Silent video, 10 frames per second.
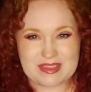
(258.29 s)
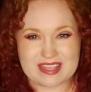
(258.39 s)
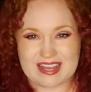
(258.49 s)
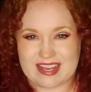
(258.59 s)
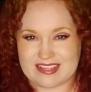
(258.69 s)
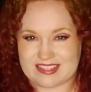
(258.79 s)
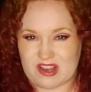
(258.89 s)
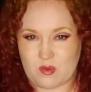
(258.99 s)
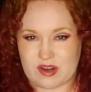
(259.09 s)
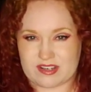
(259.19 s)
the guys
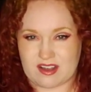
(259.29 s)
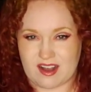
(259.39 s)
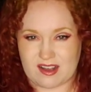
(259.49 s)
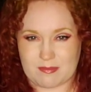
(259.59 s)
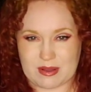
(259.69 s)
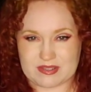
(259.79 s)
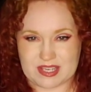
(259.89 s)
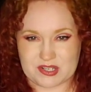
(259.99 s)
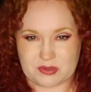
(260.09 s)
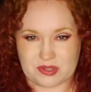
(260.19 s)
that want to talk about
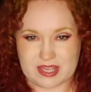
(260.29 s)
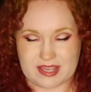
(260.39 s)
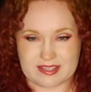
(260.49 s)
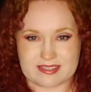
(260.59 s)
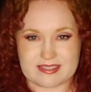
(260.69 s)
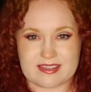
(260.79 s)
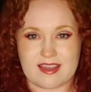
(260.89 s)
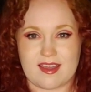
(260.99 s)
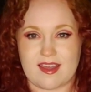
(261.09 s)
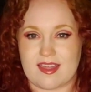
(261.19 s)
sexual things,
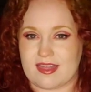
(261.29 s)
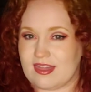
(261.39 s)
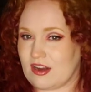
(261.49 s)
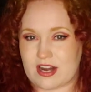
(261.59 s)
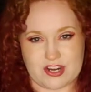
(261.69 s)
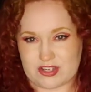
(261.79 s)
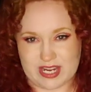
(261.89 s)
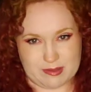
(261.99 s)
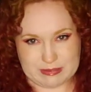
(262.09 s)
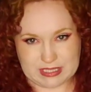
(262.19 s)
they're not
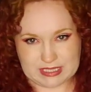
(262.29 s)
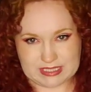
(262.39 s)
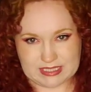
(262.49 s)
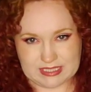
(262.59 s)
trying to book.